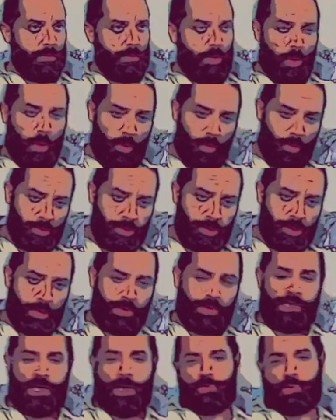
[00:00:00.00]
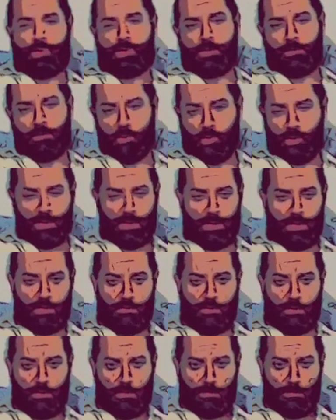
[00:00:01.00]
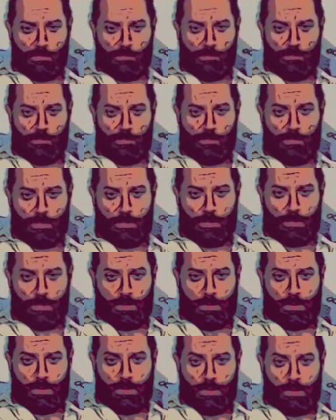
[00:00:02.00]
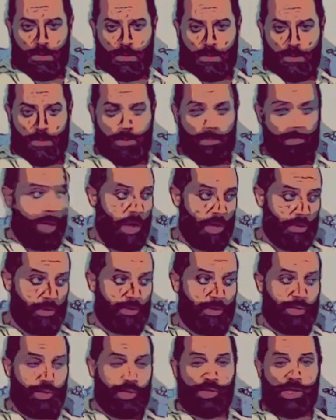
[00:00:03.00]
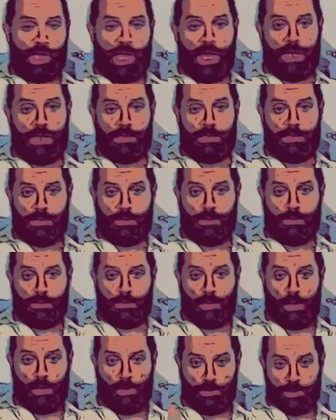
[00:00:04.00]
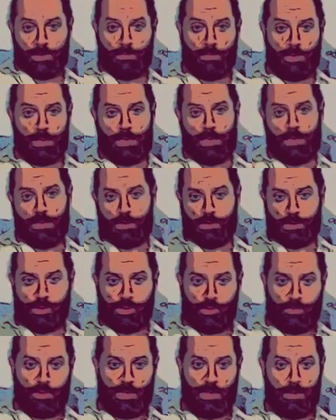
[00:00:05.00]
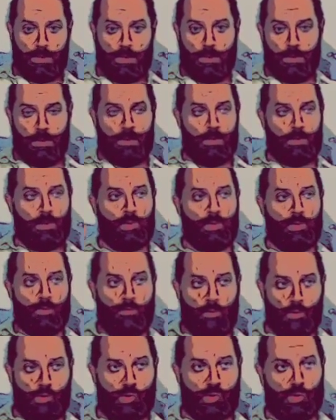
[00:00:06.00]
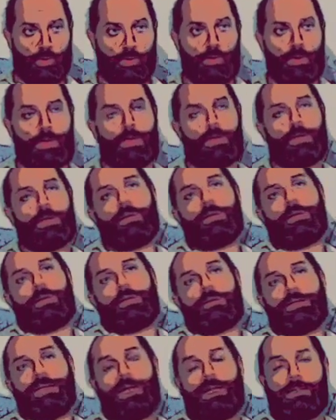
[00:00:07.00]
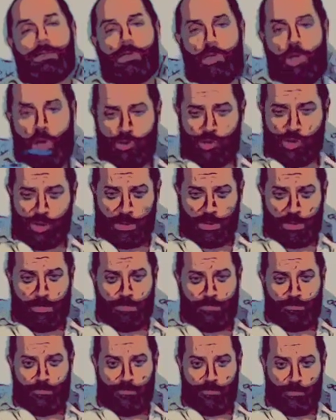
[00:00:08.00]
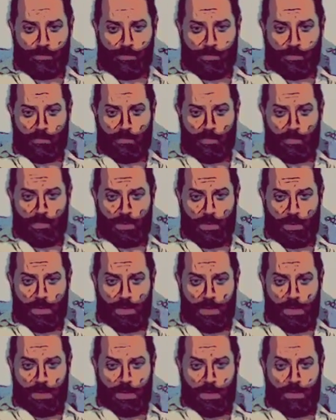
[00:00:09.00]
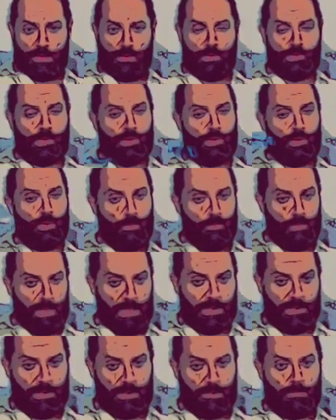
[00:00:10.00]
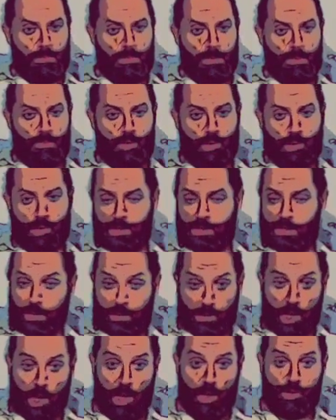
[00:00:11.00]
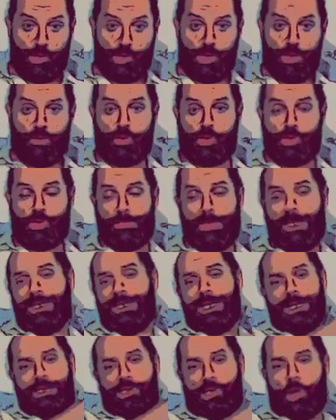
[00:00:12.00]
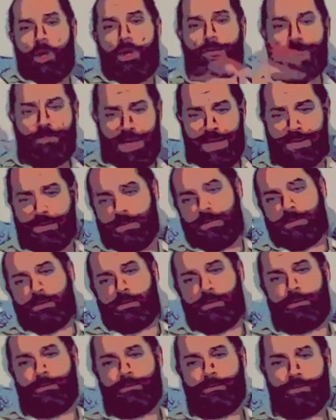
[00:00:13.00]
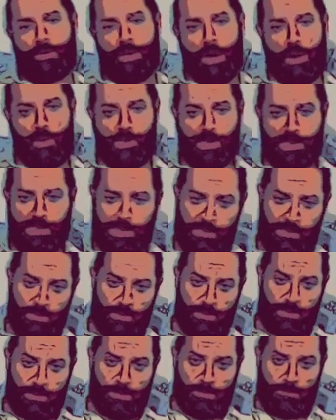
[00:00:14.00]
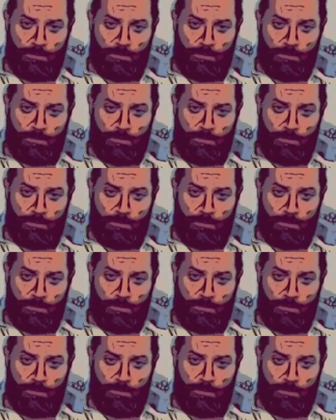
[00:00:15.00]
old conceptions of good and evil. The modern society ultimately is to be universal technologically. There is a new medium, which is technology, which mediates all facets of our existence.